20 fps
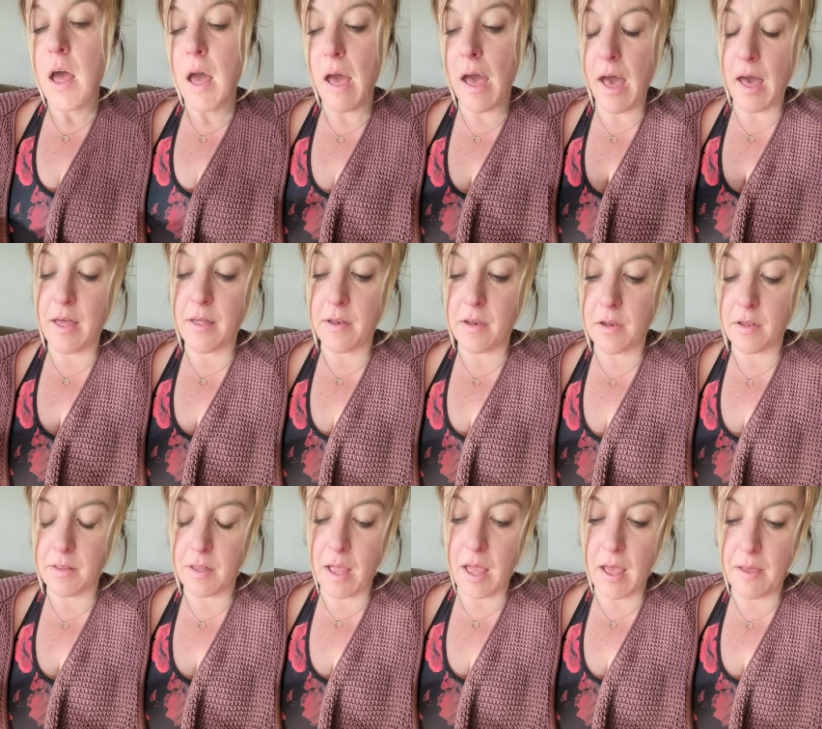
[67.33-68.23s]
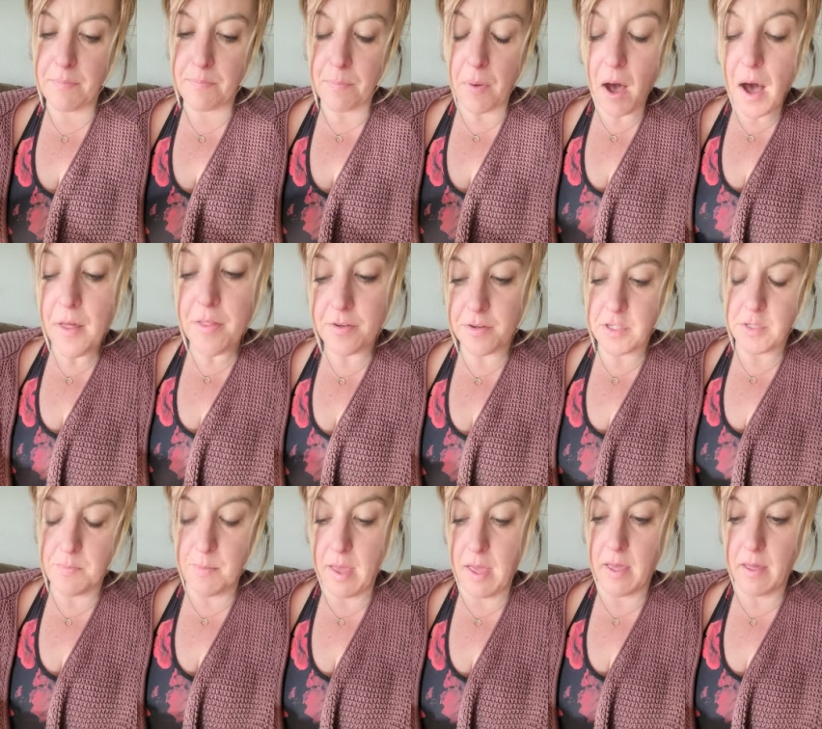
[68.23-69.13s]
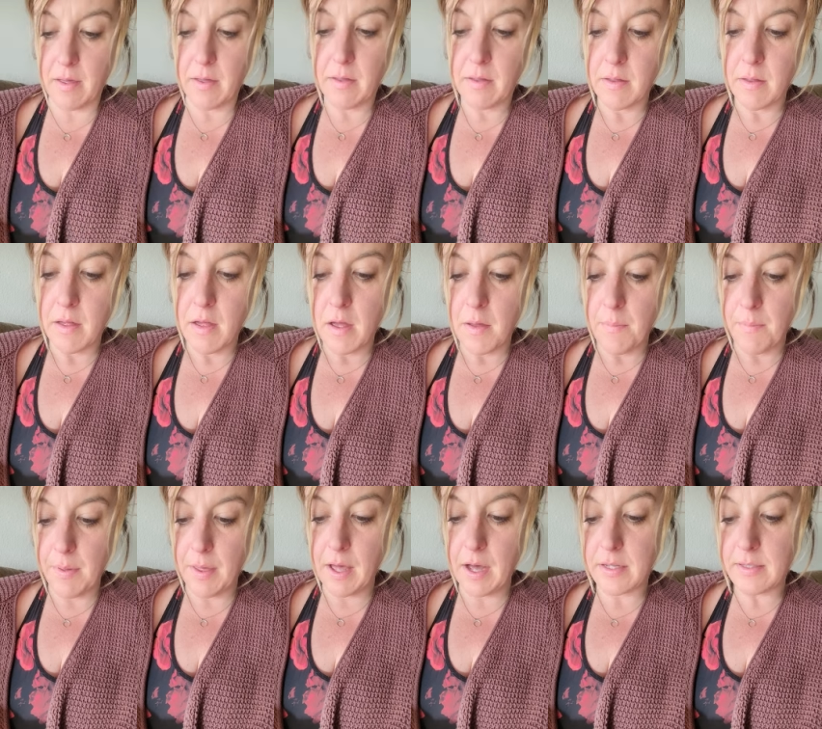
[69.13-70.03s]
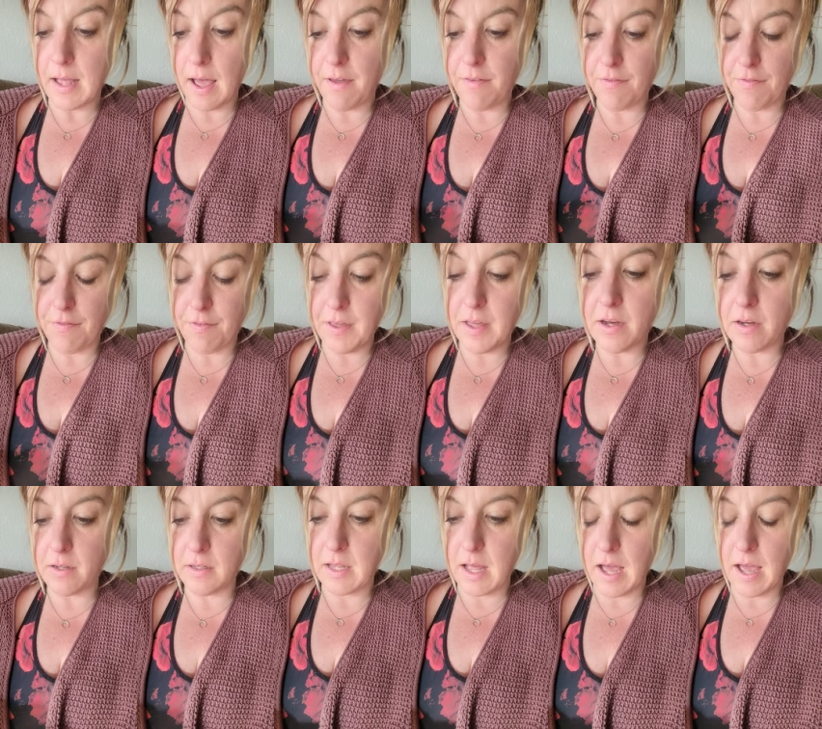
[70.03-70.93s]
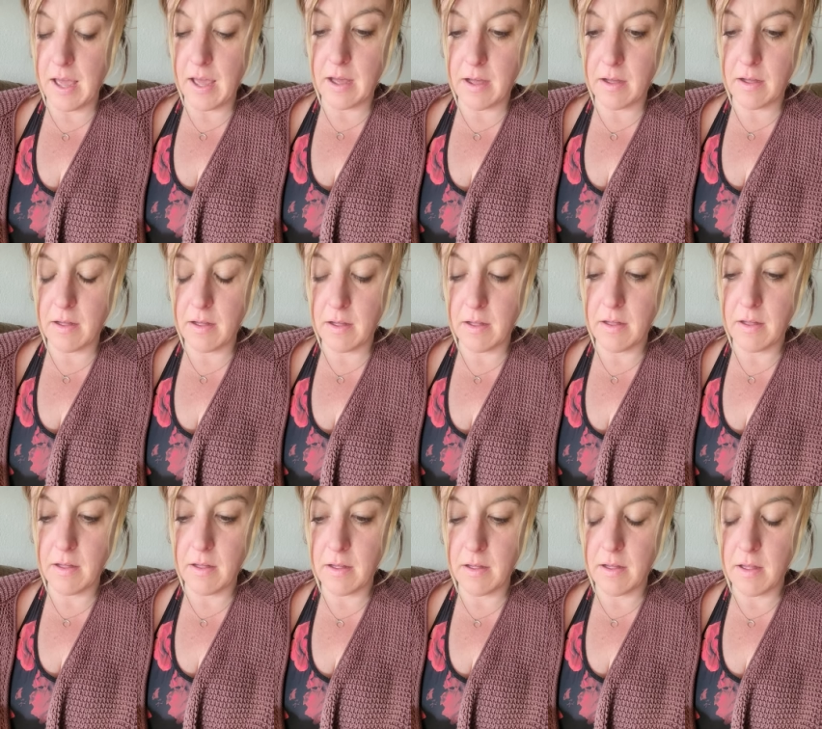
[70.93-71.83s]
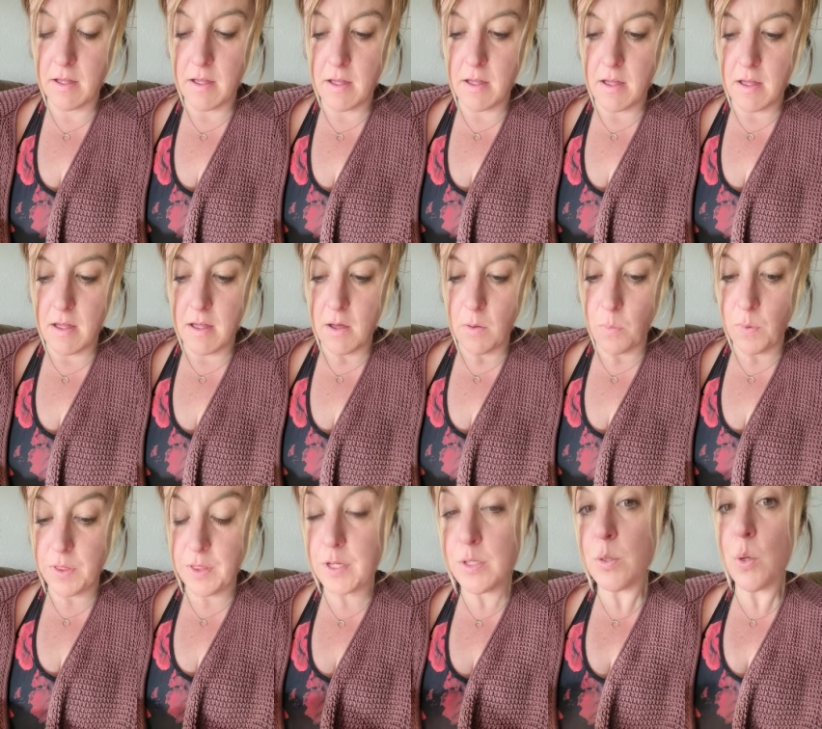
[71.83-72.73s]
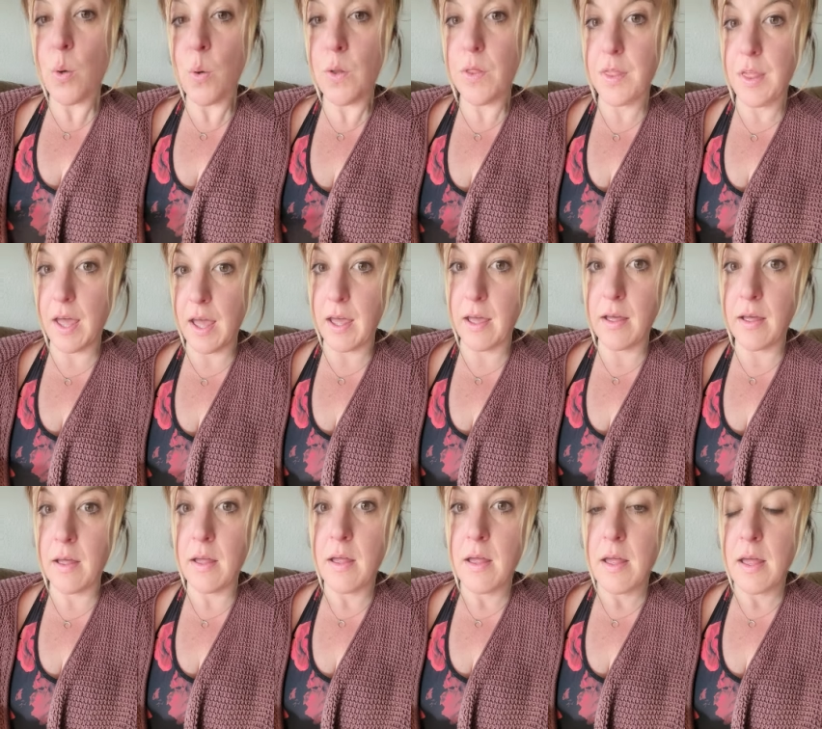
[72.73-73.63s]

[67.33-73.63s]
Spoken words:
and it bothers me because I feel like with this whole thing,